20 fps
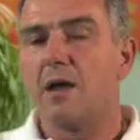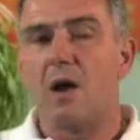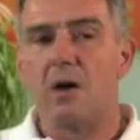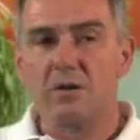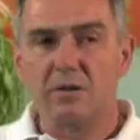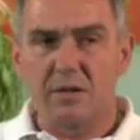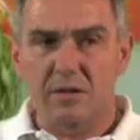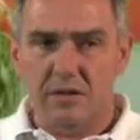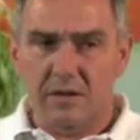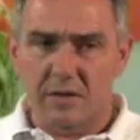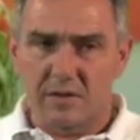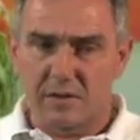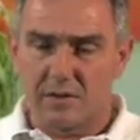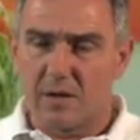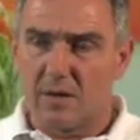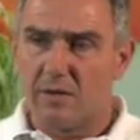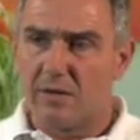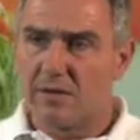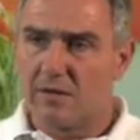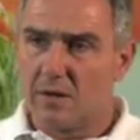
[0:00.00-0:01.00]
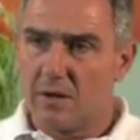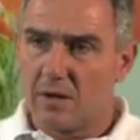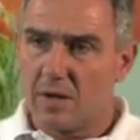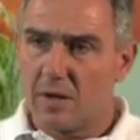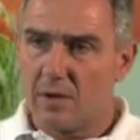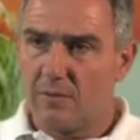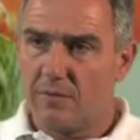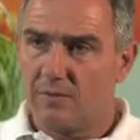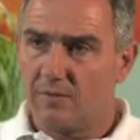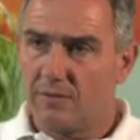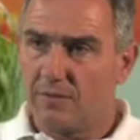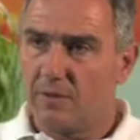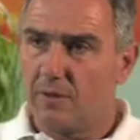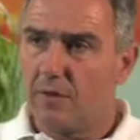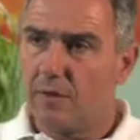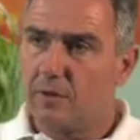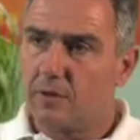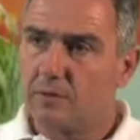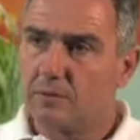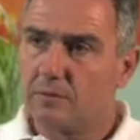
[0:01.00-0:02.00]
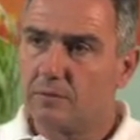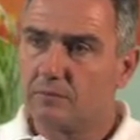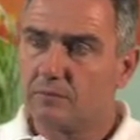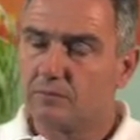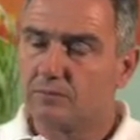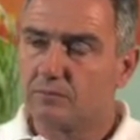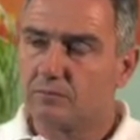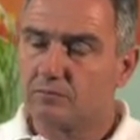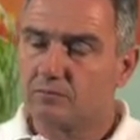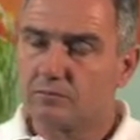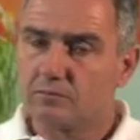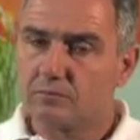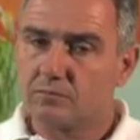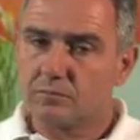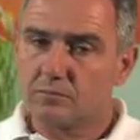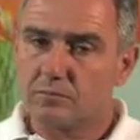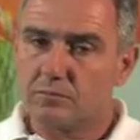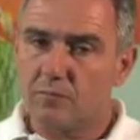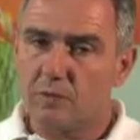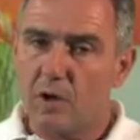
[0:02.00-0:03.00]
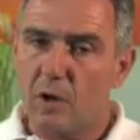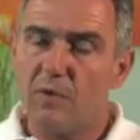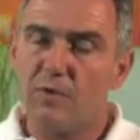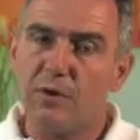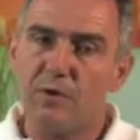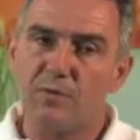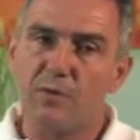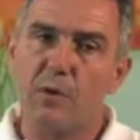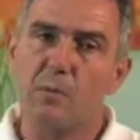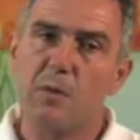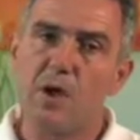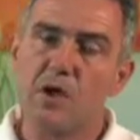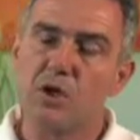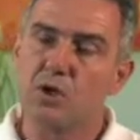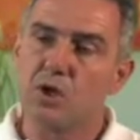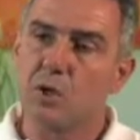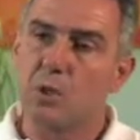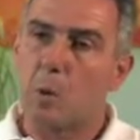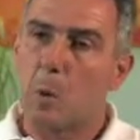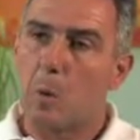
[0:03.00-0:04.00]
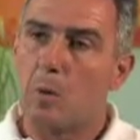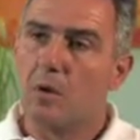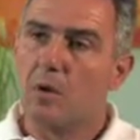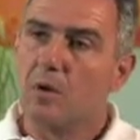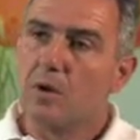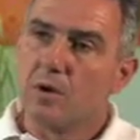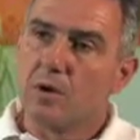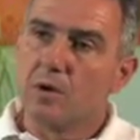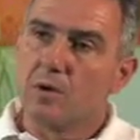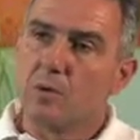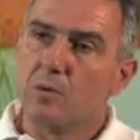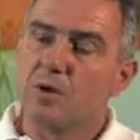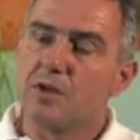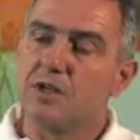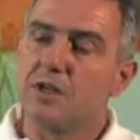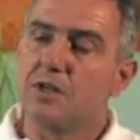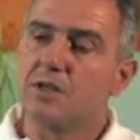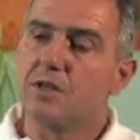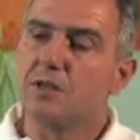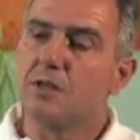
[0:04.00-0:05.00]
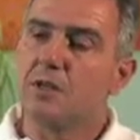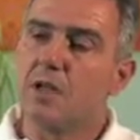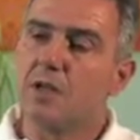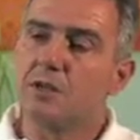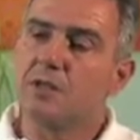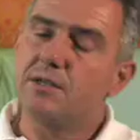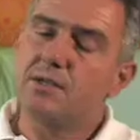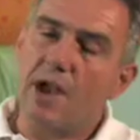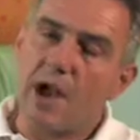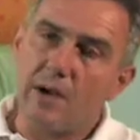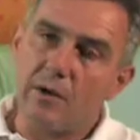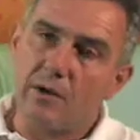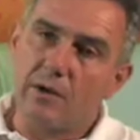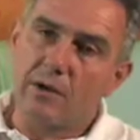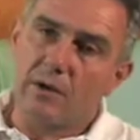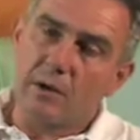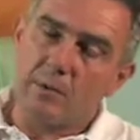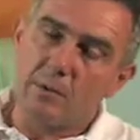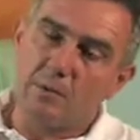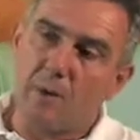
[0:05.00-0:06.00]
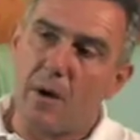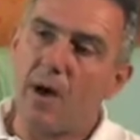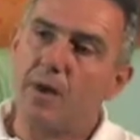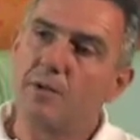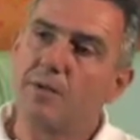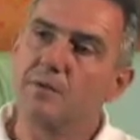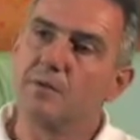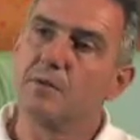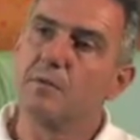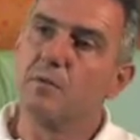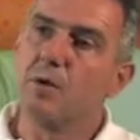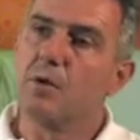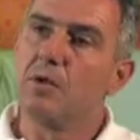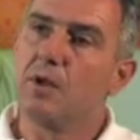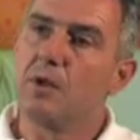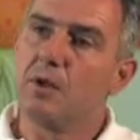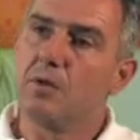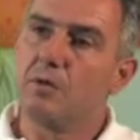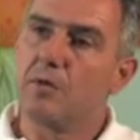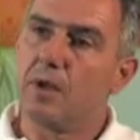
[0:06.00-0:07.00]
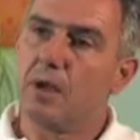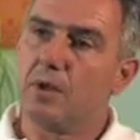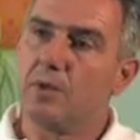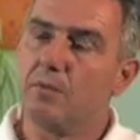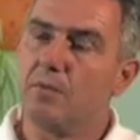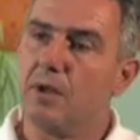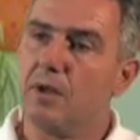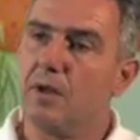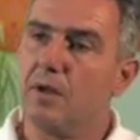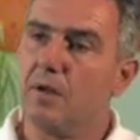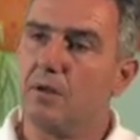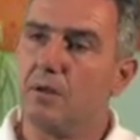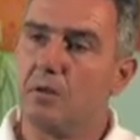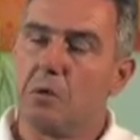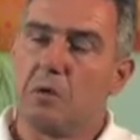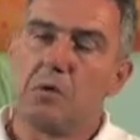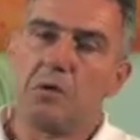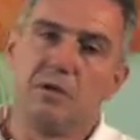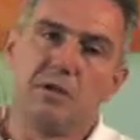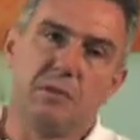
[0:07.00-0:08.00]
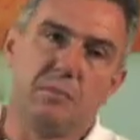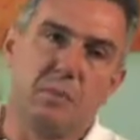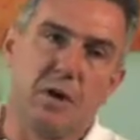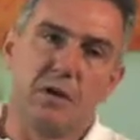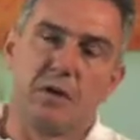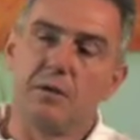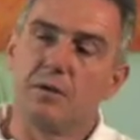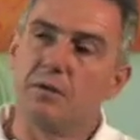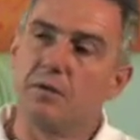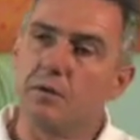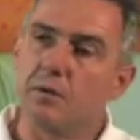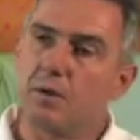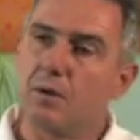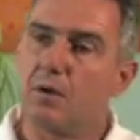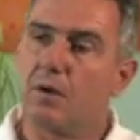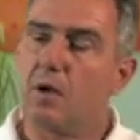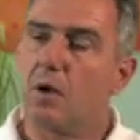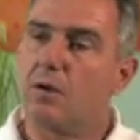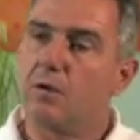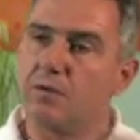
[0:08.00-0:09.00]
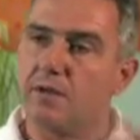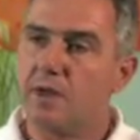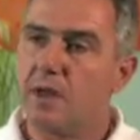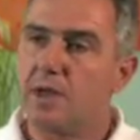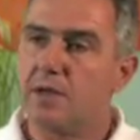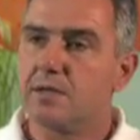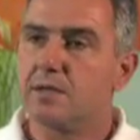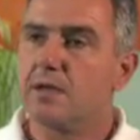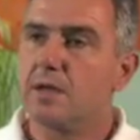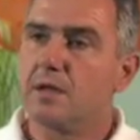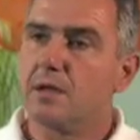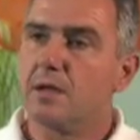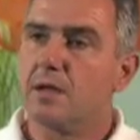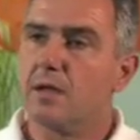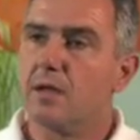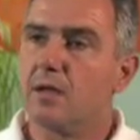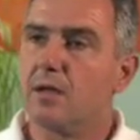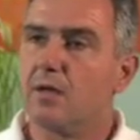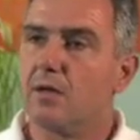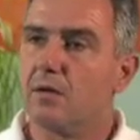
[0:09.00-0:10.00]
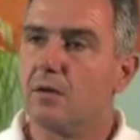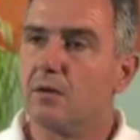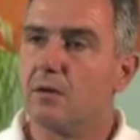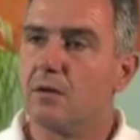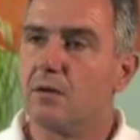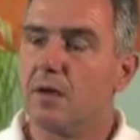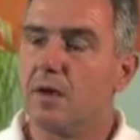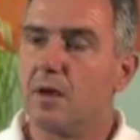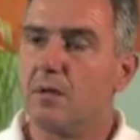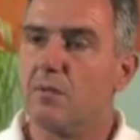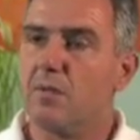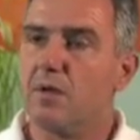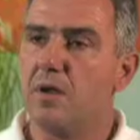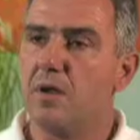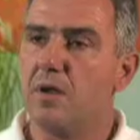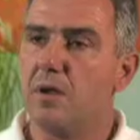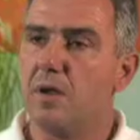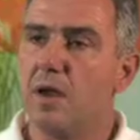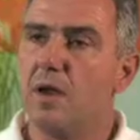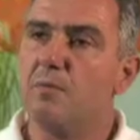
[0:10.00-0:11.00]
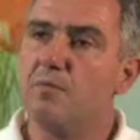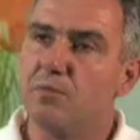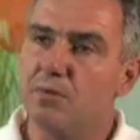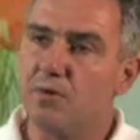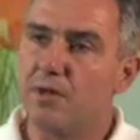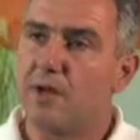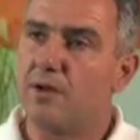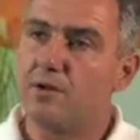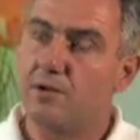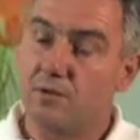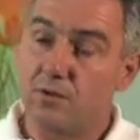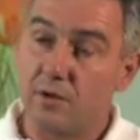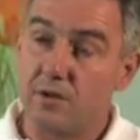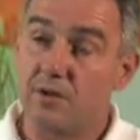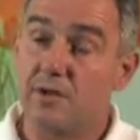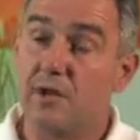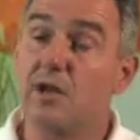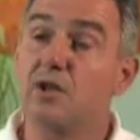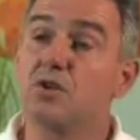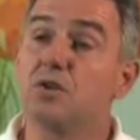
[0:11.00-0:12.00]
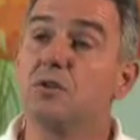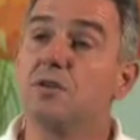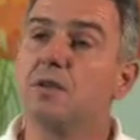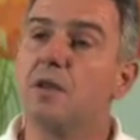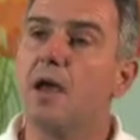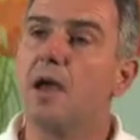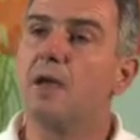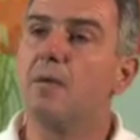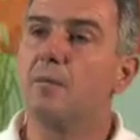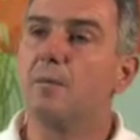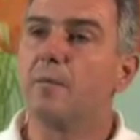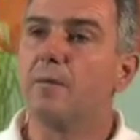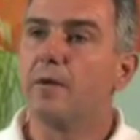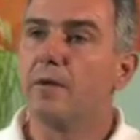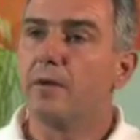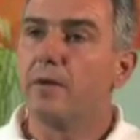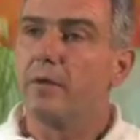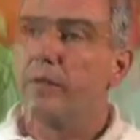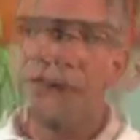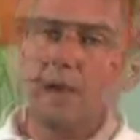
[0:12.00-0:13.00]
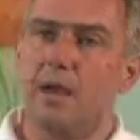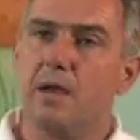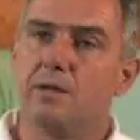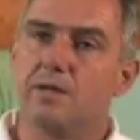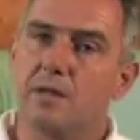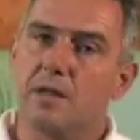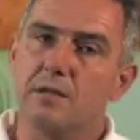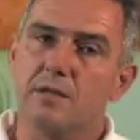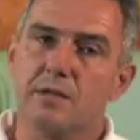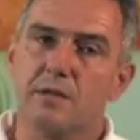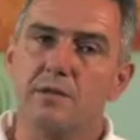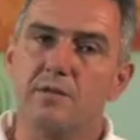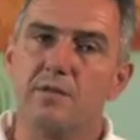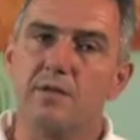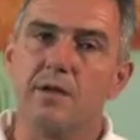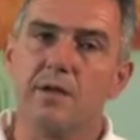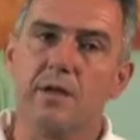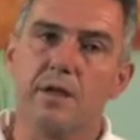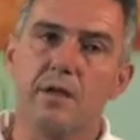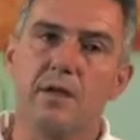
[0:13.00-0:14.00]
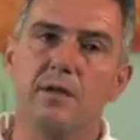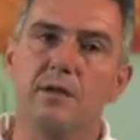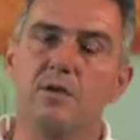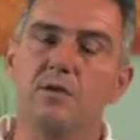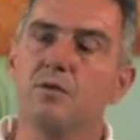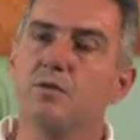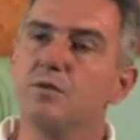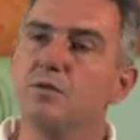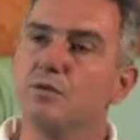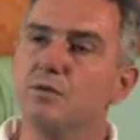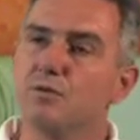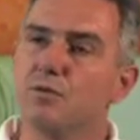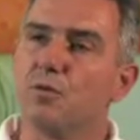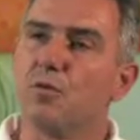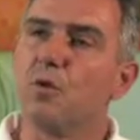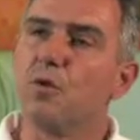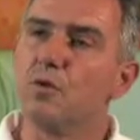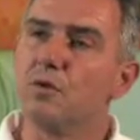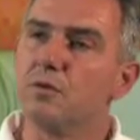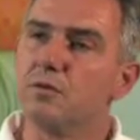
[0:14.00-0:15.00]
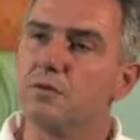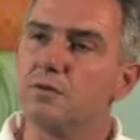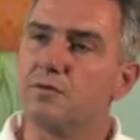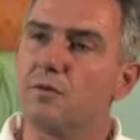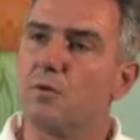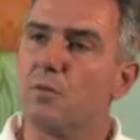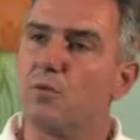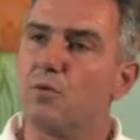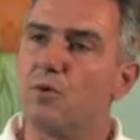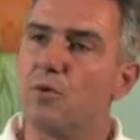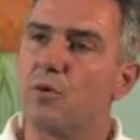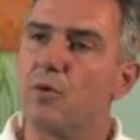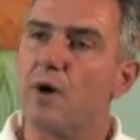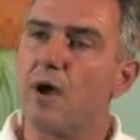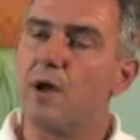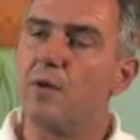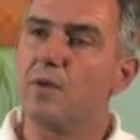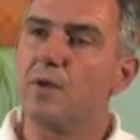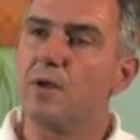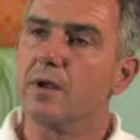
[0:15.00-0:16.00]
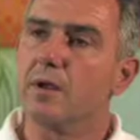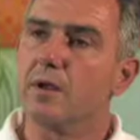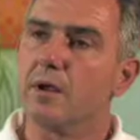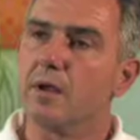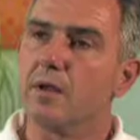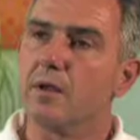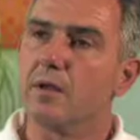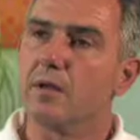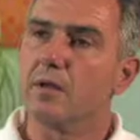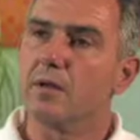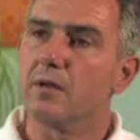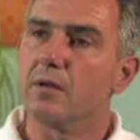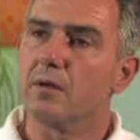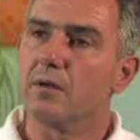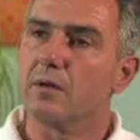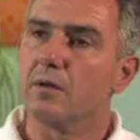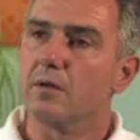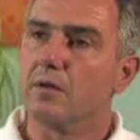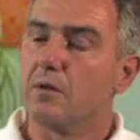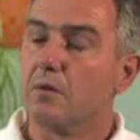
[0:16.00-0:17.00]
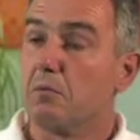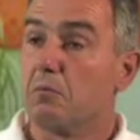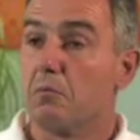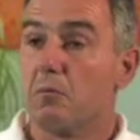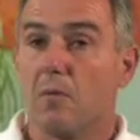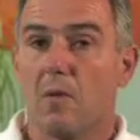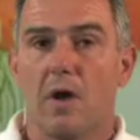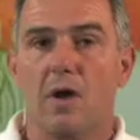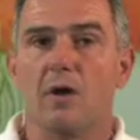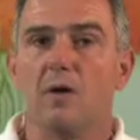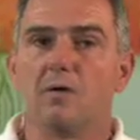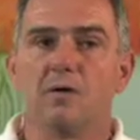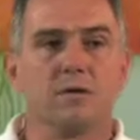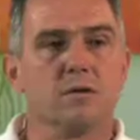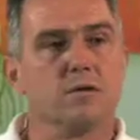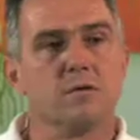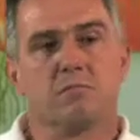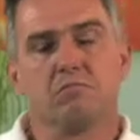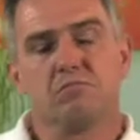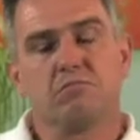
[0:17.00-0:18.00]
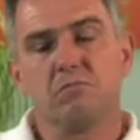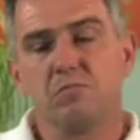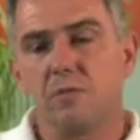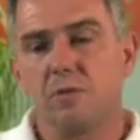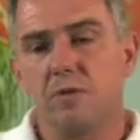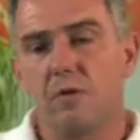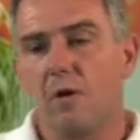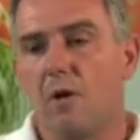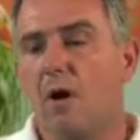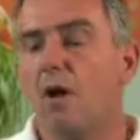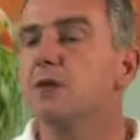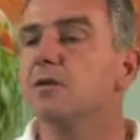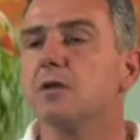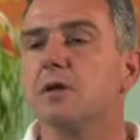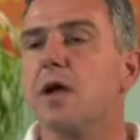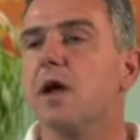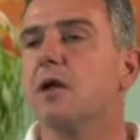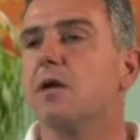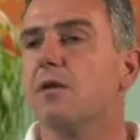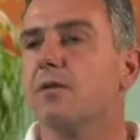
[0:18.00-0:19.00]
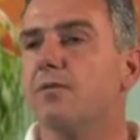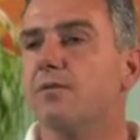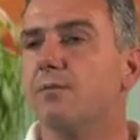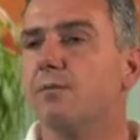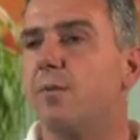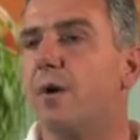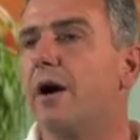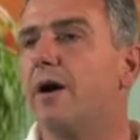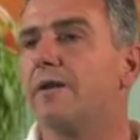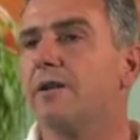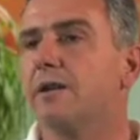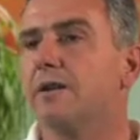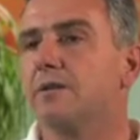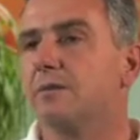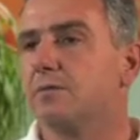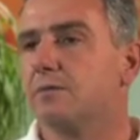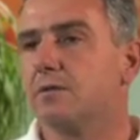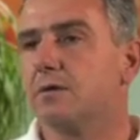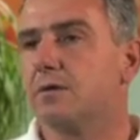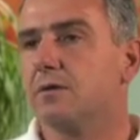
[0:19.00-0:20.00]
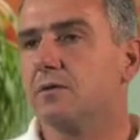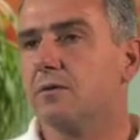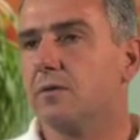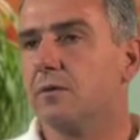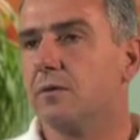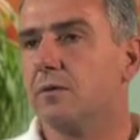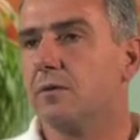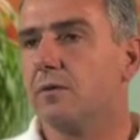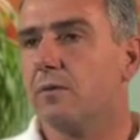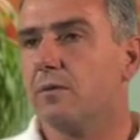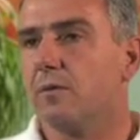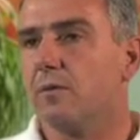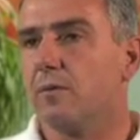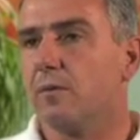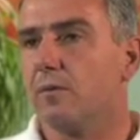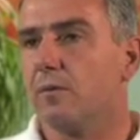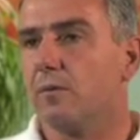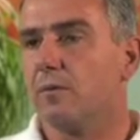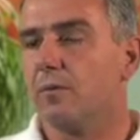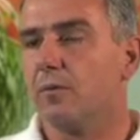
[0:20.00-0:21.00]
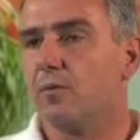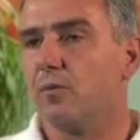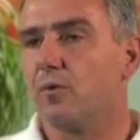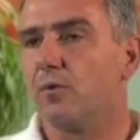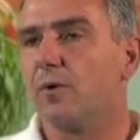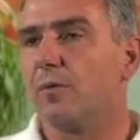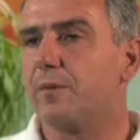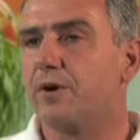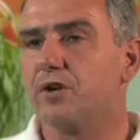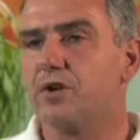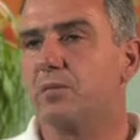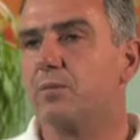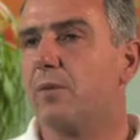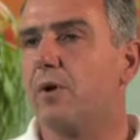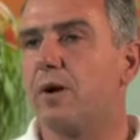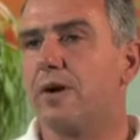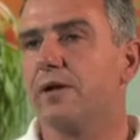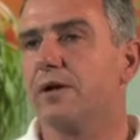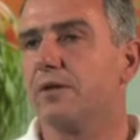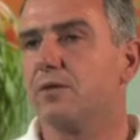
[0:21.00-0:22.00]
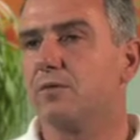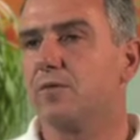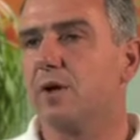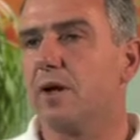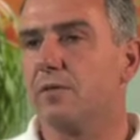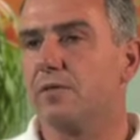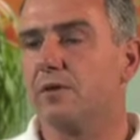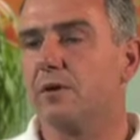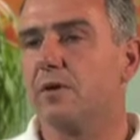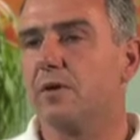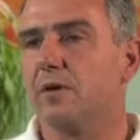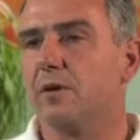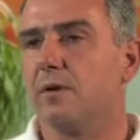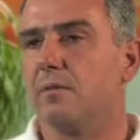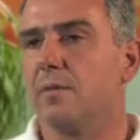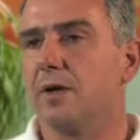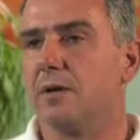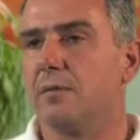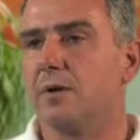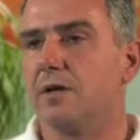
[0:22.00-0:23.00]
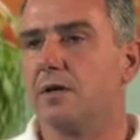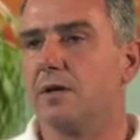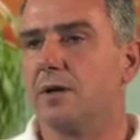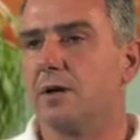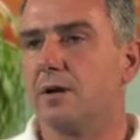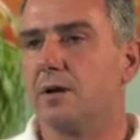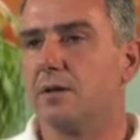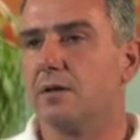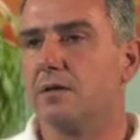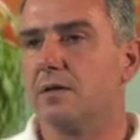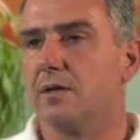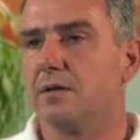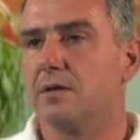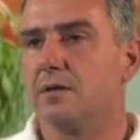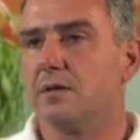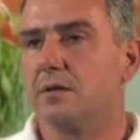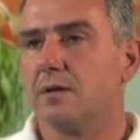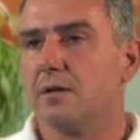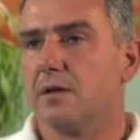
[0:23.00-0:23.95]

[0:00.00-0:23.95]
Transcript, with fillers: also the, there is a lot of, um, of information which is not directly part of the model, can be uh, depend on context and uh, can be input at translation time. I extensively use rules for programming and, uh, and also the, all the kind of paradigms, uh, programmation paradigms we have in, in Mathematica, and that